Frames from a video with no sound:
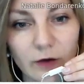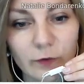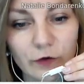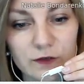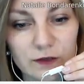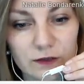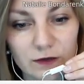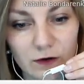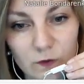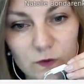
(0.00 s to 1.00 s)
which is
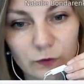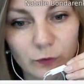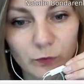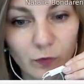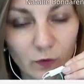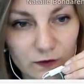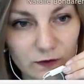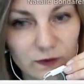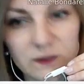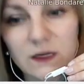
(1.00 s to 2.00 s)
also
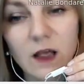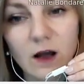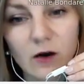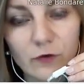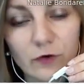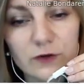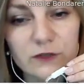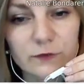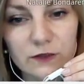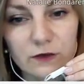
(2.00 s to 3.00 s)
important. Of course,
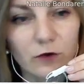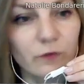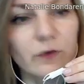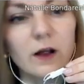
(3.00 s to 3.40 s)
we serve